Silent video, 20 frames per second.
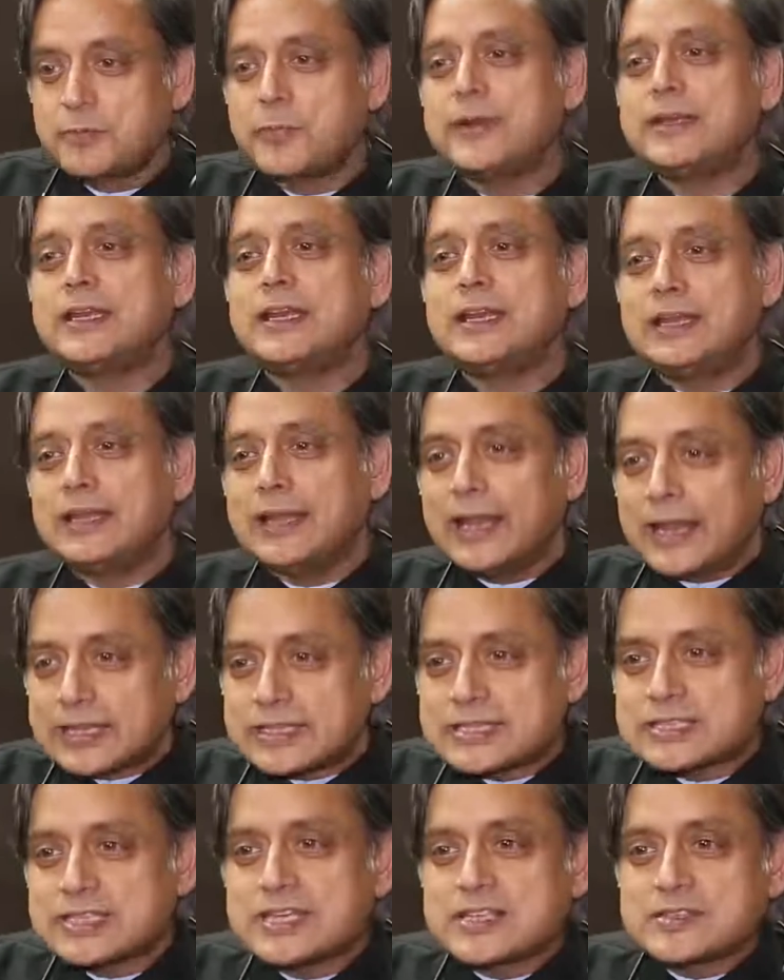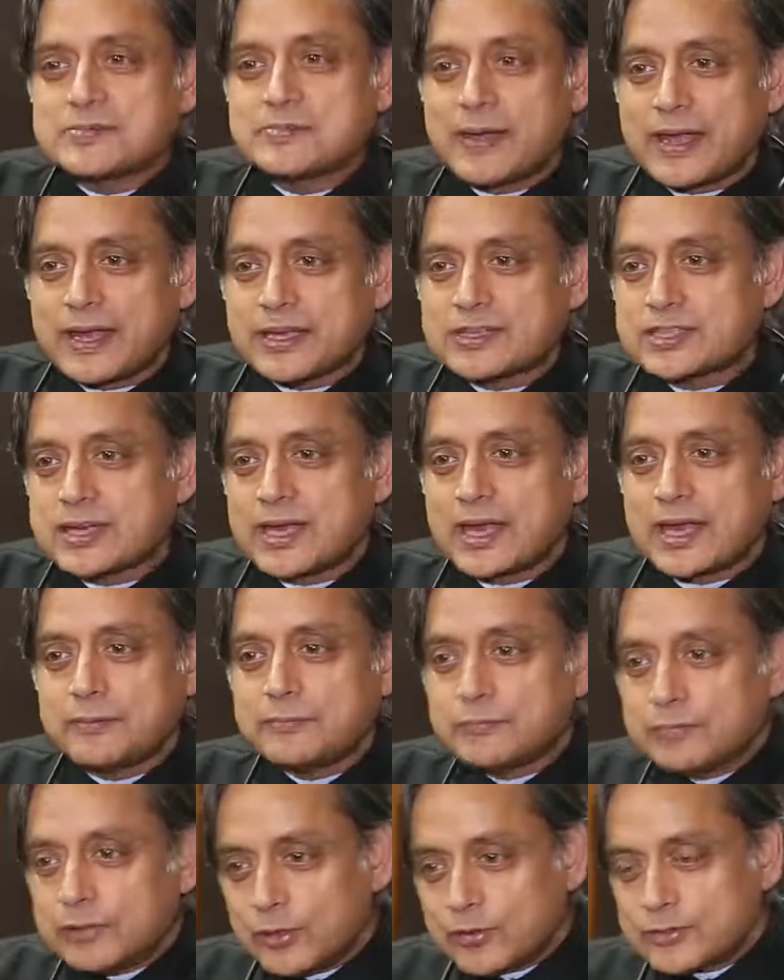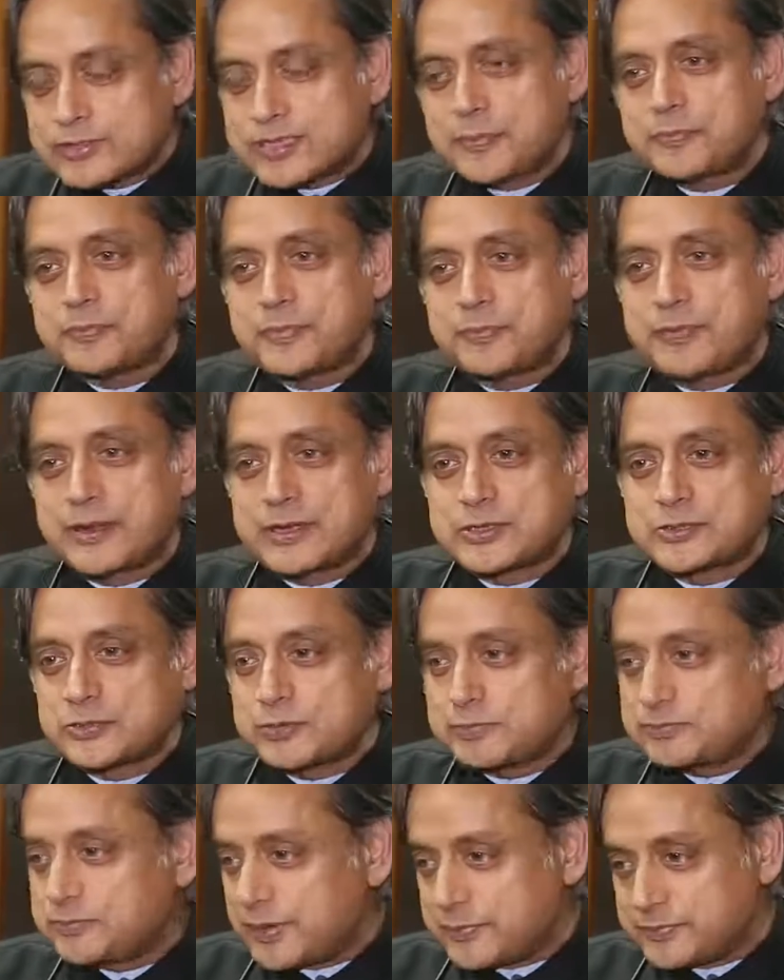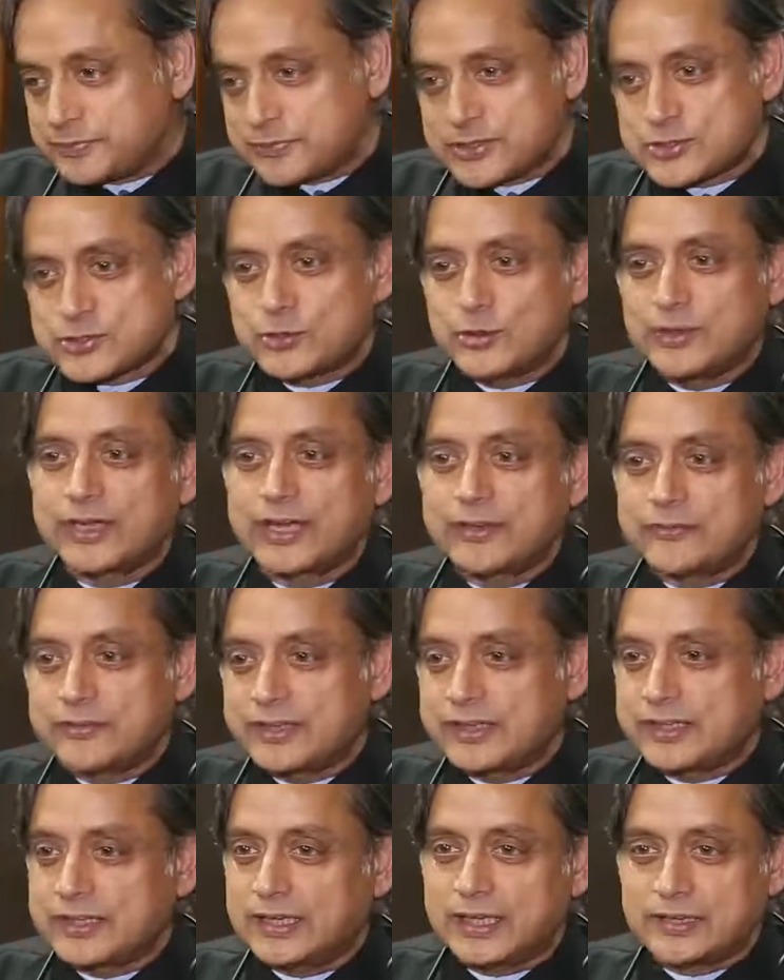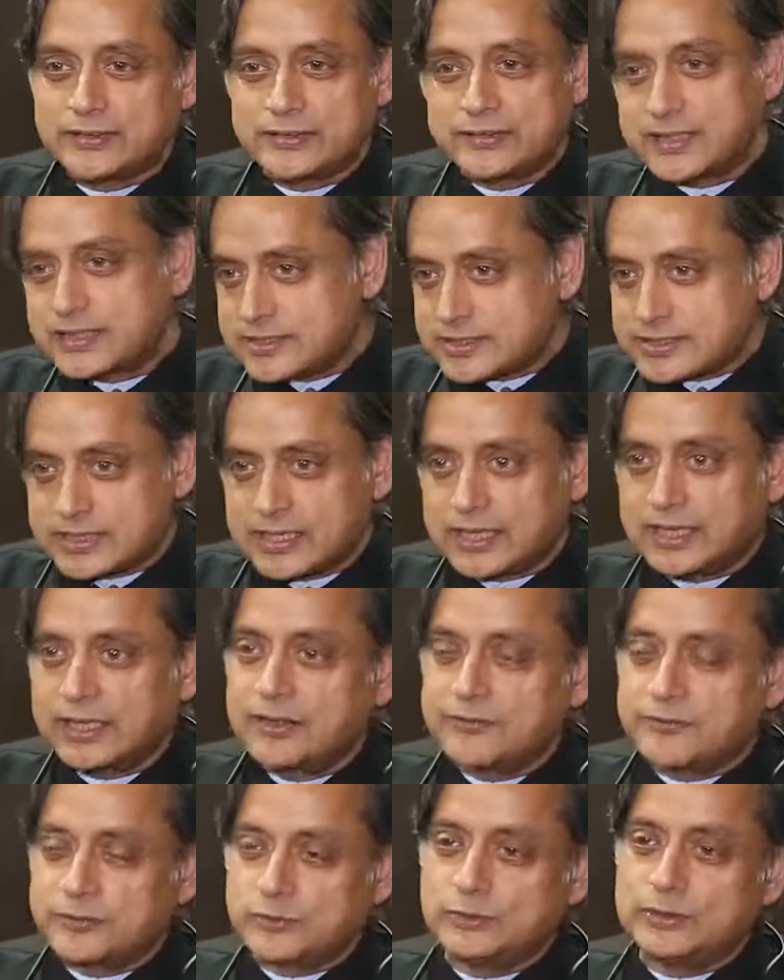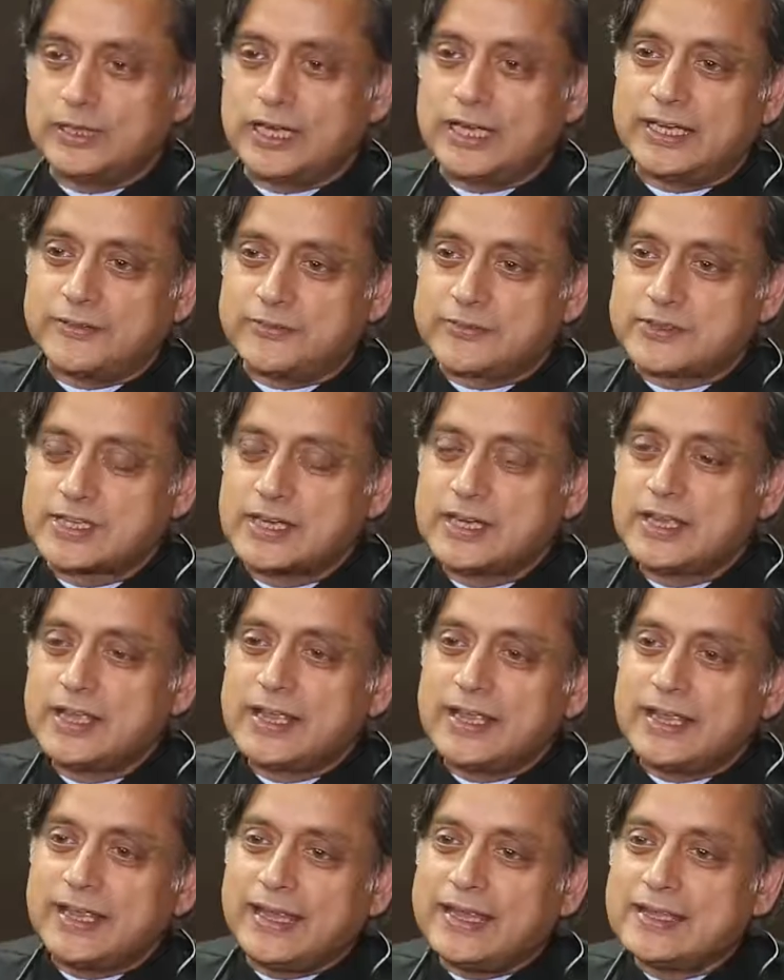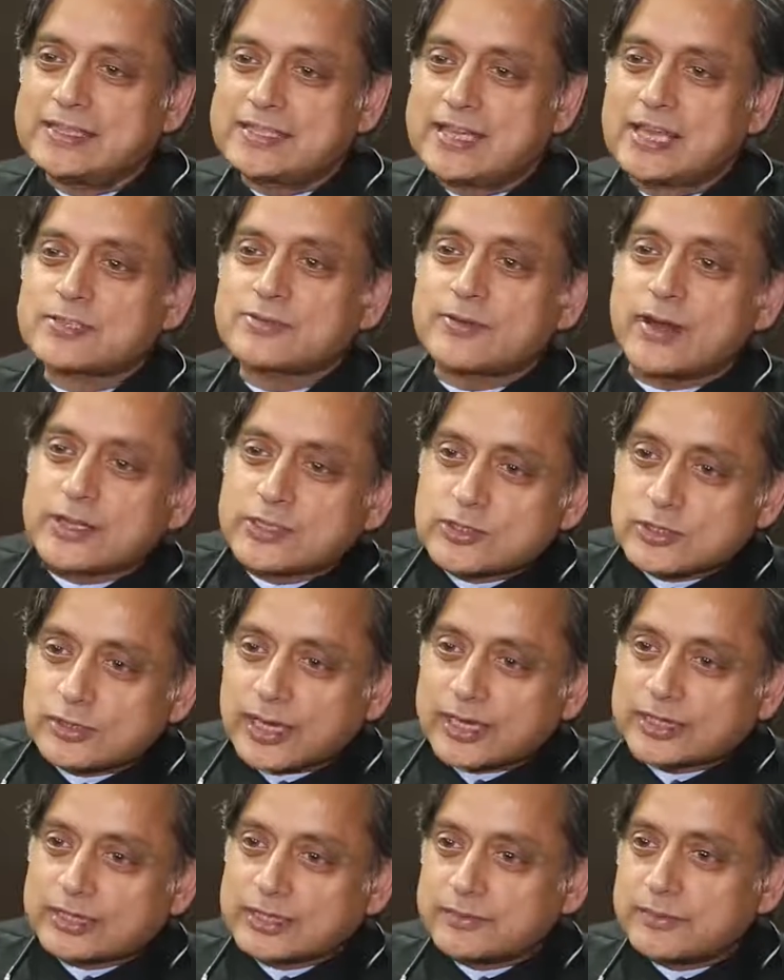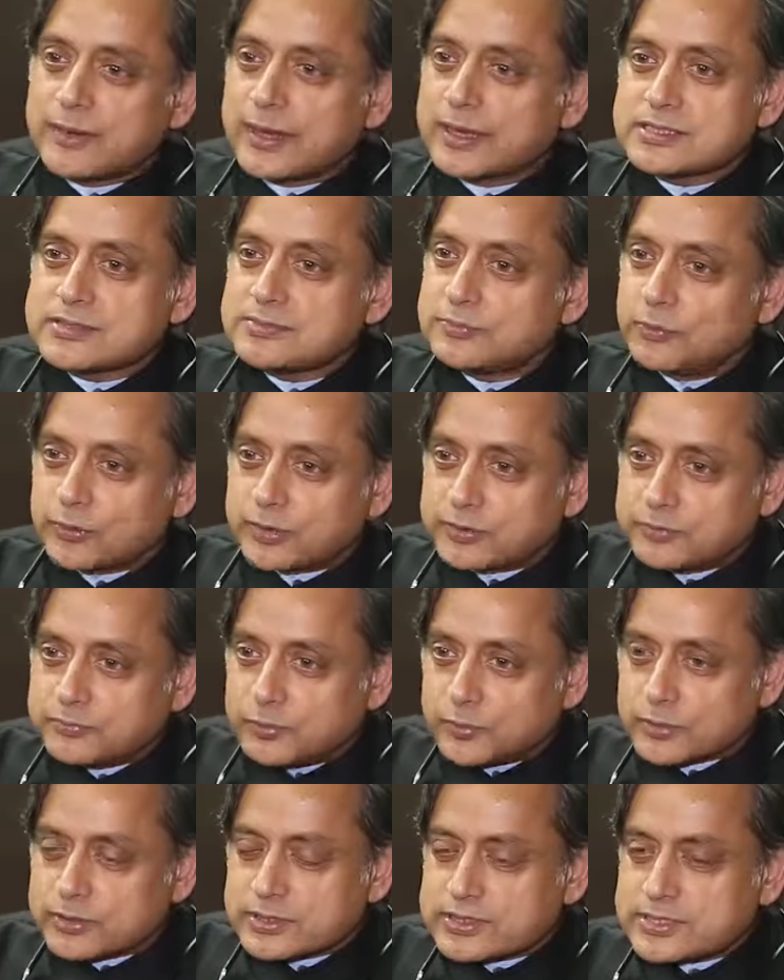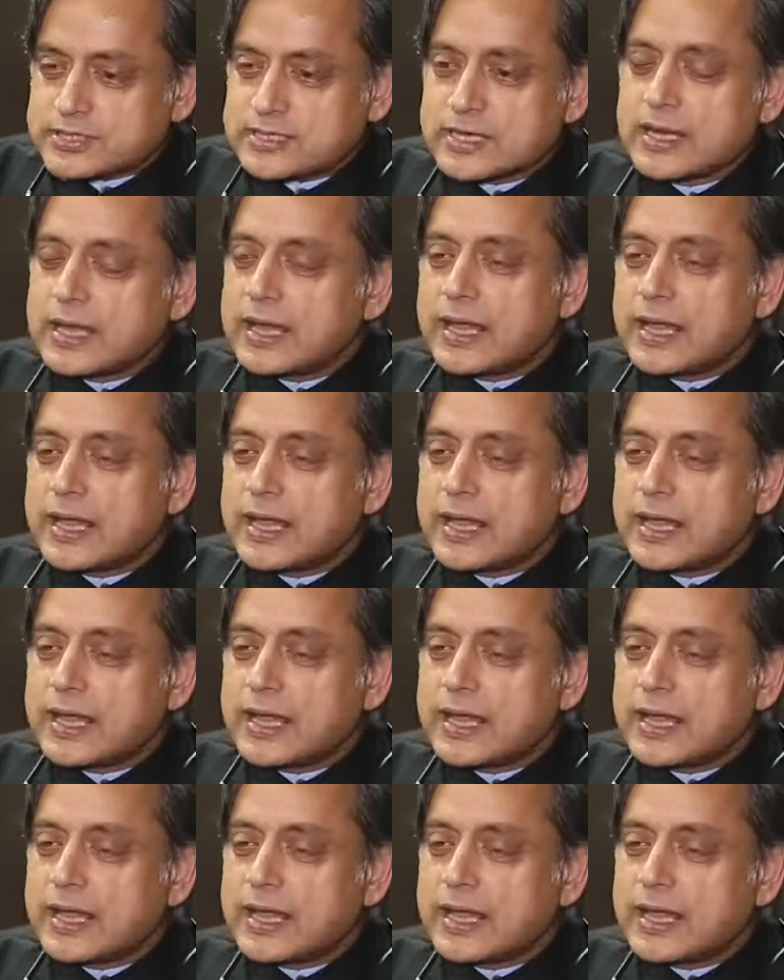But when he lights his match and blows up the petrol pump, destroying every car in it and taking a few lives, is his right to light the match more important?